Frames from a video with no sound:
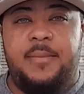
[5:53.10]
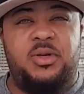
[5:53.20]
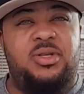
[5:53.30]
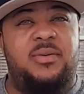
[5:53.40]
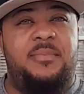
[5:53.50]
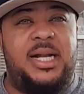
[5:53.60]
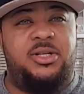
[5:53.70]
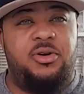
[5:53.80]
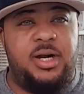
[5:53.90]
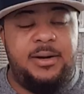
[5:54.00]
do some
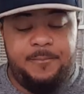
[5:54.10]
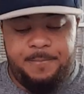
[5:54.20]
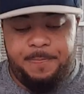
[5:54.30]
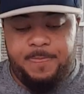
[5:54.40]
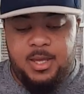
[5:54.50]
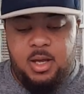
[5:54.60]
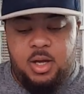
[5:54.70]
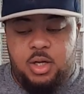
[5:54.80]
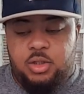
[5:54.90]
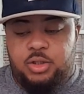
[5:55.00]
mentoring.
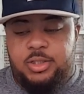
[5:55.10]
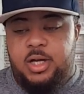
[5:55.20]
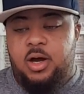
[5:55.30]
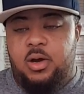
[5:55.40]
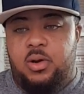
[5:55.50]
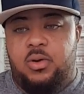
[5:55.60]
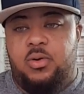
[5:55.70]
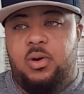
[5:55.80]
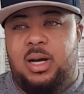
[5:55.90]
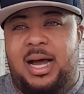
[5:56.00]

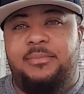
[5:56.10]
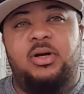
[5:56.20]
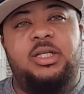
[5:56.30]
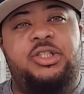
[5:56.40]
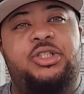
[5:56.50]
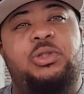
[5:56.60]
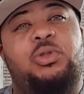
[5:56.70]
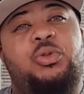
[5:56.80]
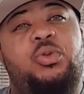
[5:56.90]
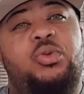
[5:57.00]
So I'm going to
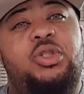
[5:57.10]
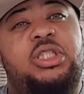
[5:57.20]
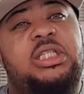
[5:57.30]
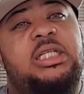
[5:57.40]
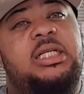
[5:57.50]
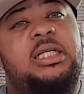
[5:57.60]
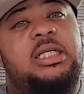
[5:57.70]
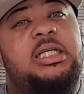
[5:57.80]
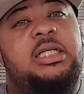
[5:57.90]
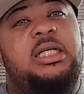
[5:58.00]
choose
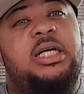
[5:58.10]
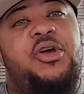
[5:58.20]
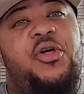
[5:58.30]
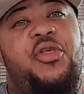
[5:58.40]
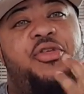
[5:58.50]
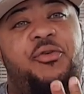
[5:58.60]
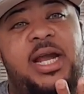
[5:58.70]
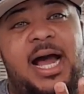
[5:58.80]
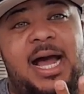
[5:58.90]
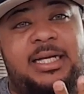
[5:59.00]
3
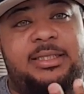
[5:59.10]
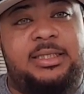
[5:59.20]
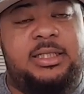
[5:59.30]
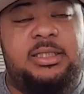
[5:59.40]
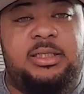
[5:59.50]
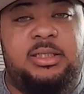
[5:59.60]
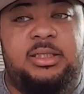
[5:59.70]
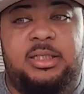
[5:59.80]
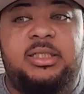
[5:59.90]
guys. It